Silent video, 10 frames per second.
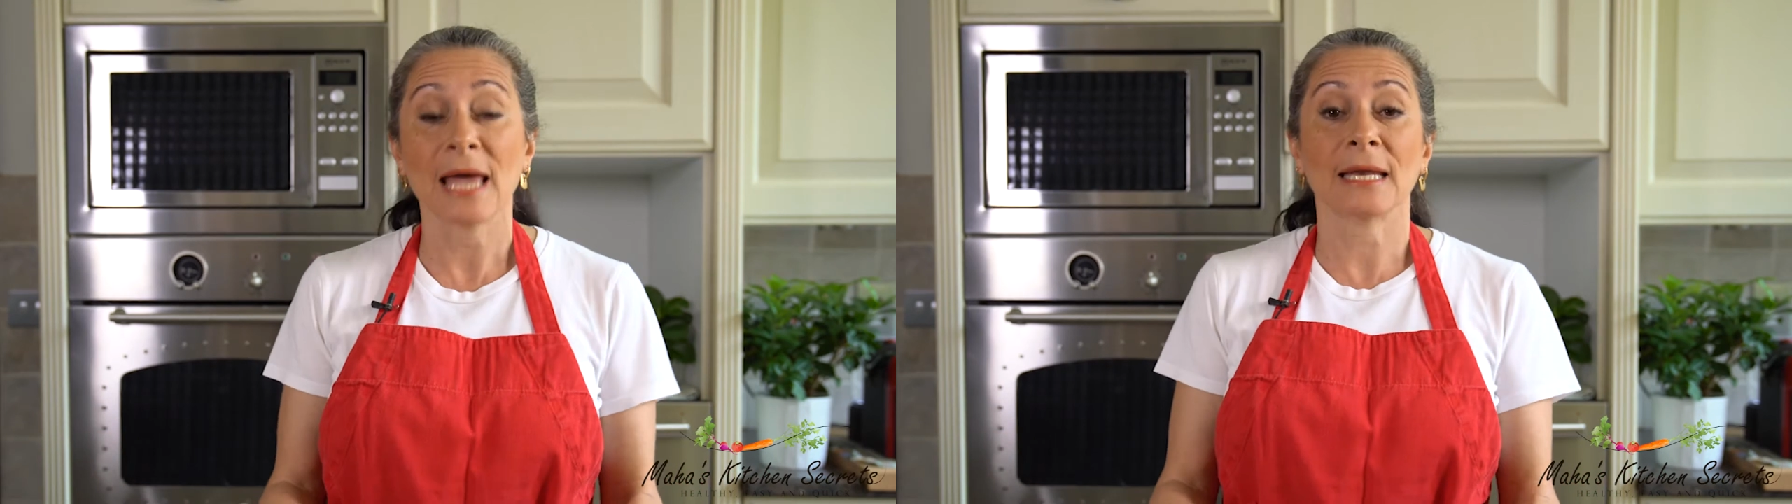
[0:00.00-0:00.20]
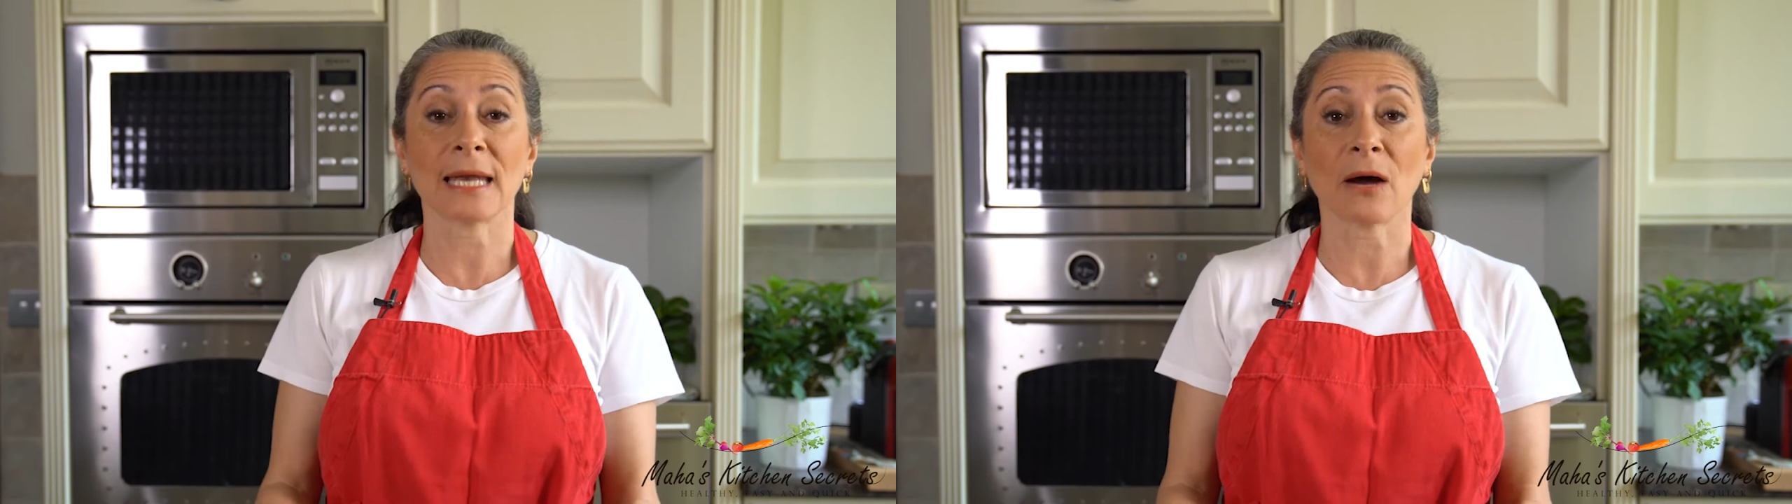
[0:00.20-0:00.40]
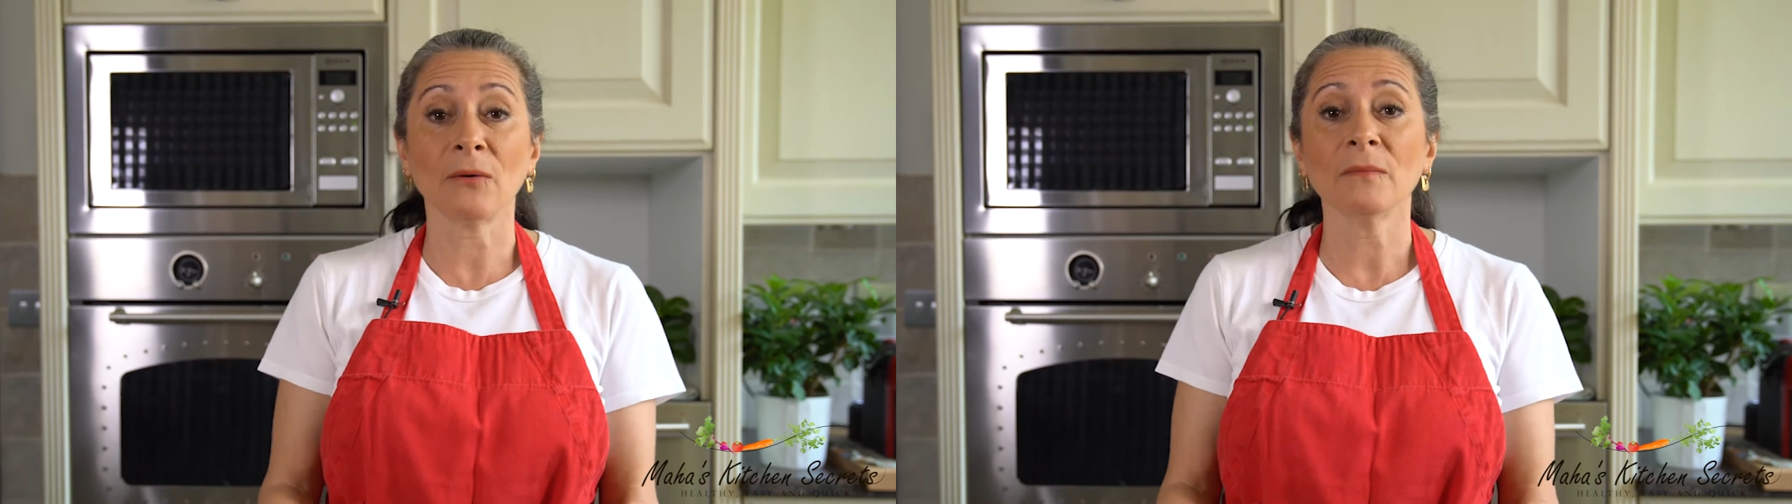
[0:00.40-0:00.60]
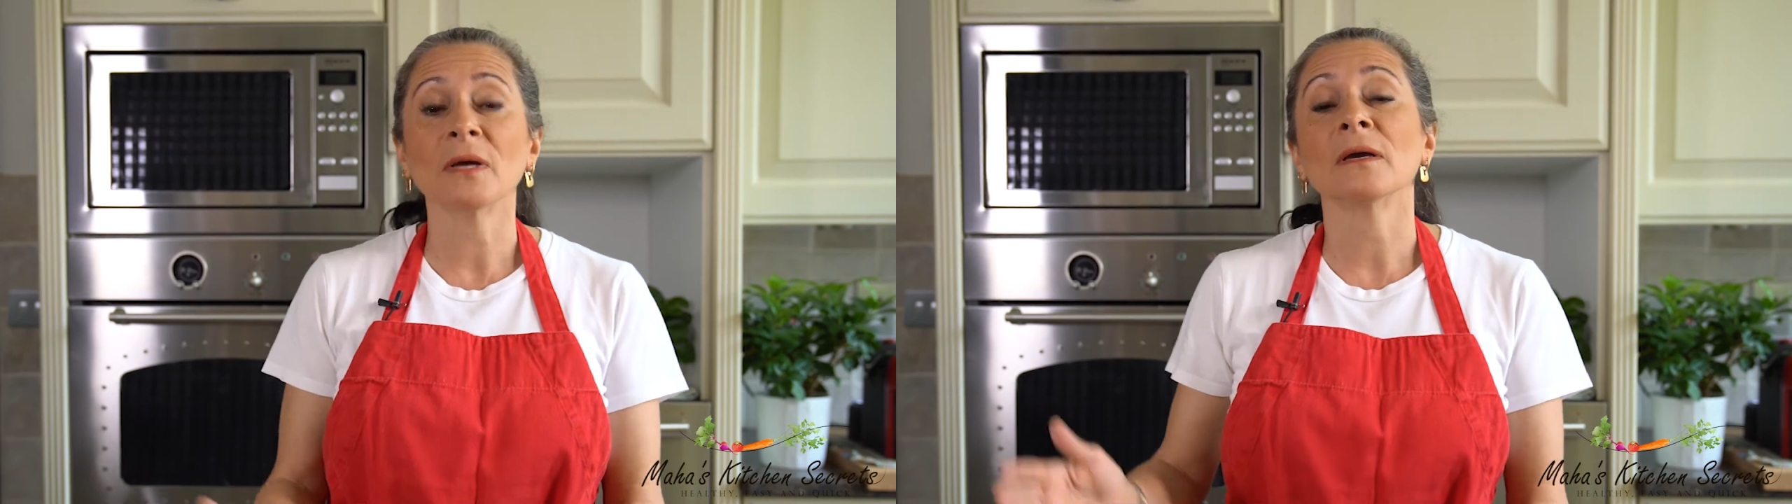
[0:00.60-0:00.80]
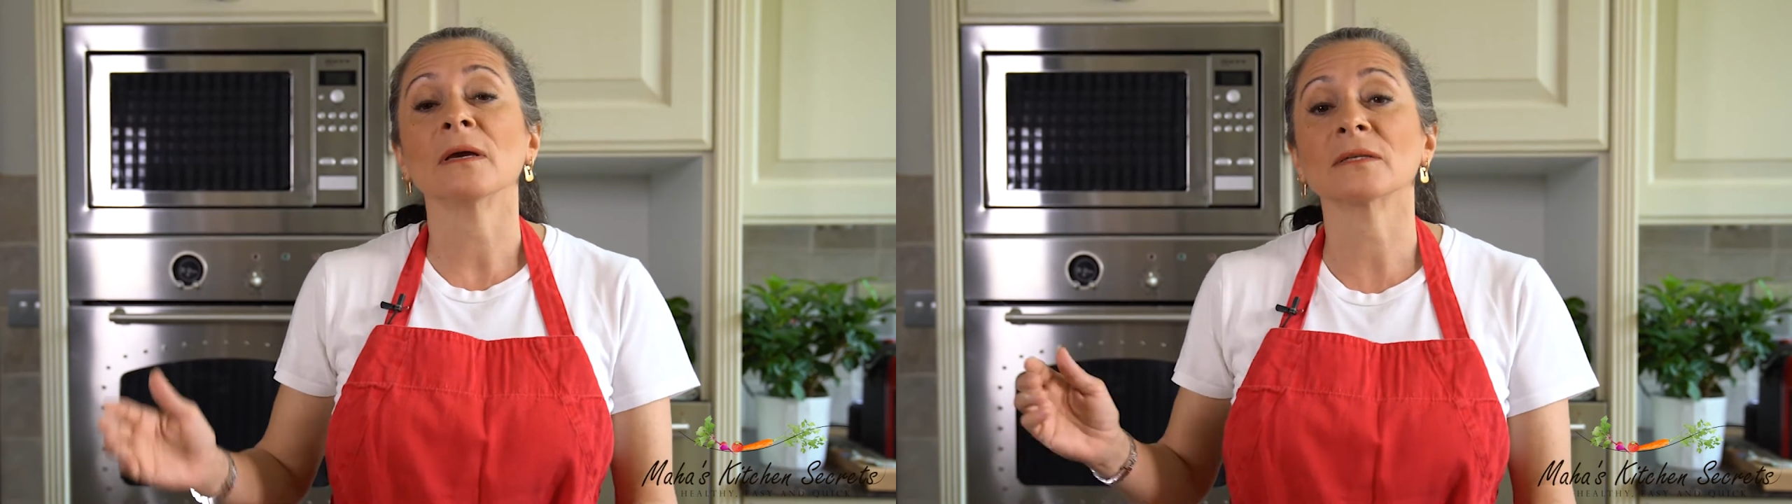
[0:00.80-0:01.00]
Now
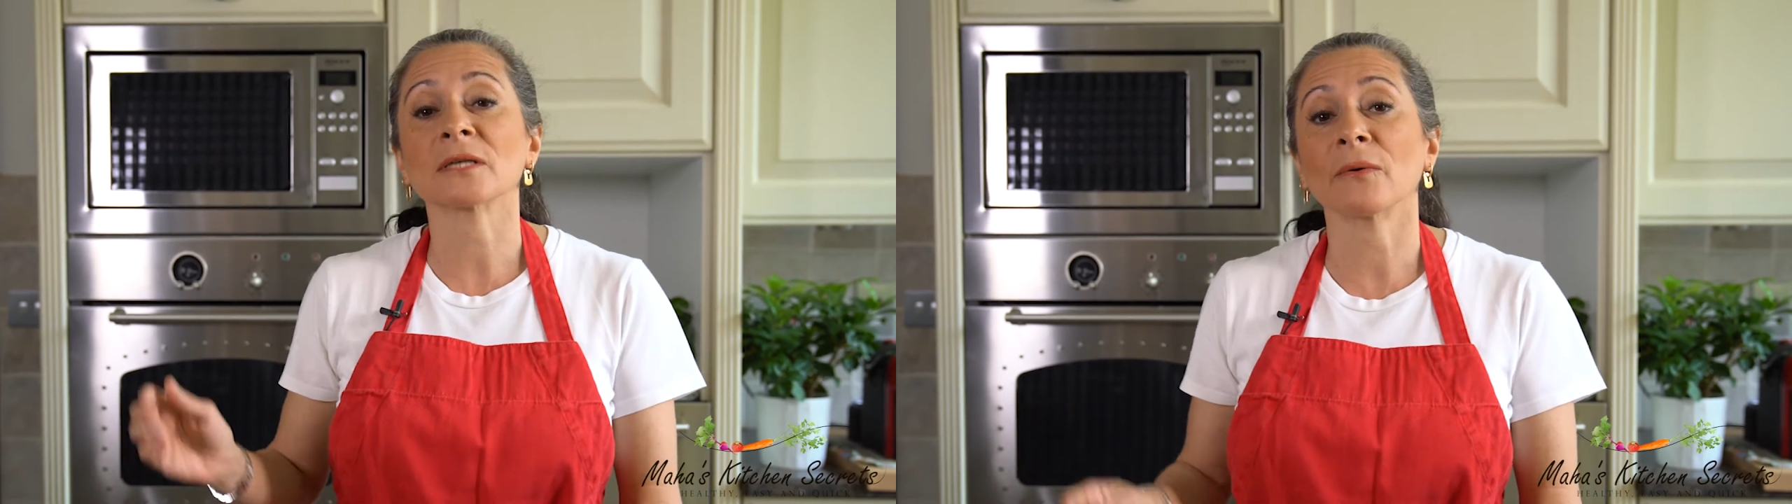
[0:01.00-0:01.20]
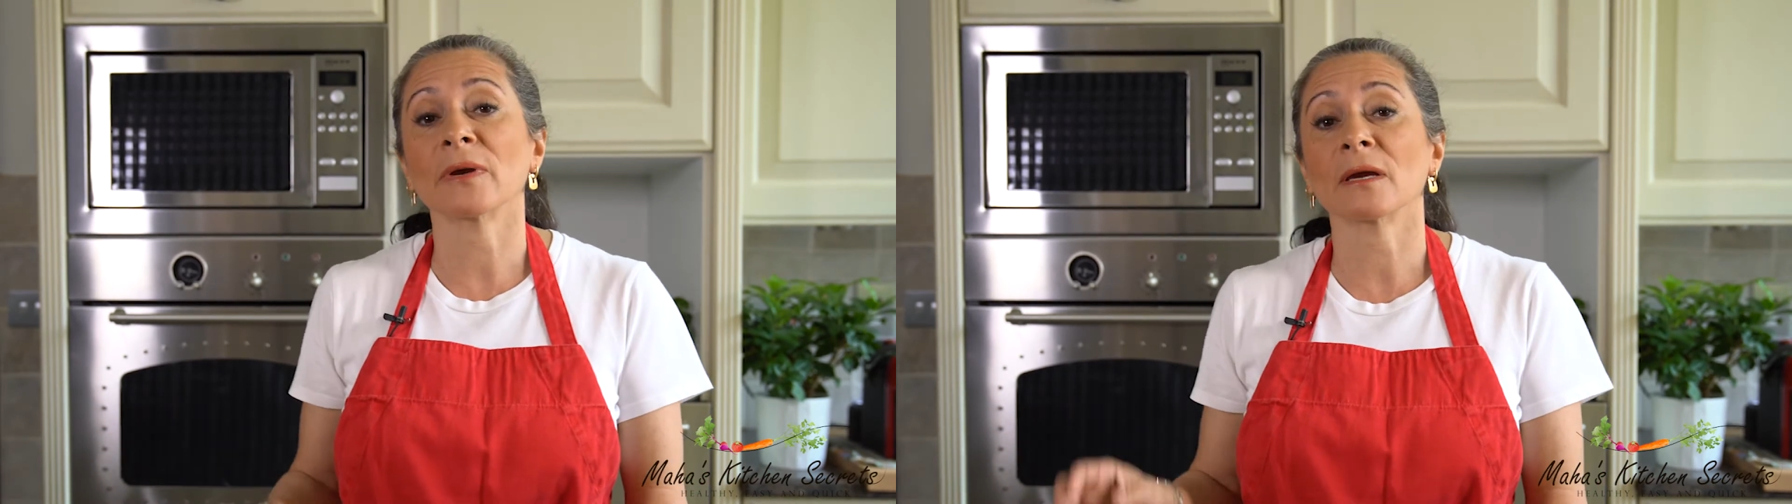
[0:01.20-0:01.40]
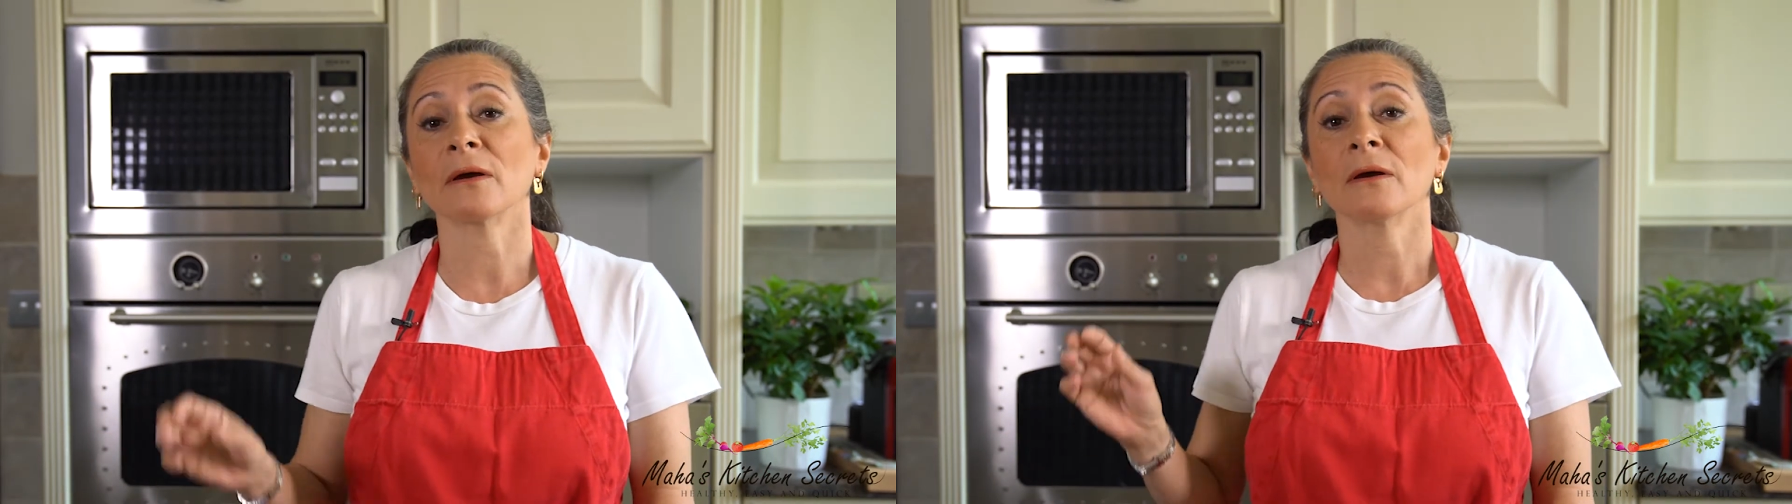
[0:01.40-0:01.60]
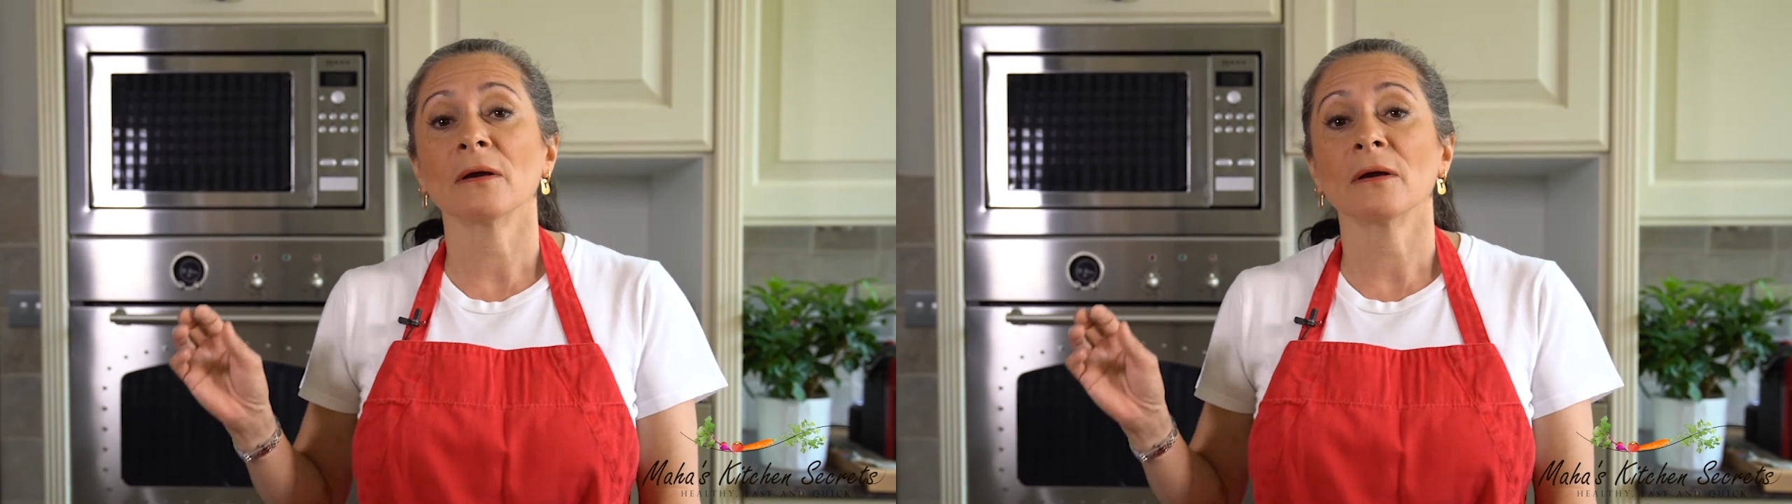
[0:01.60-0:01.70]
it's going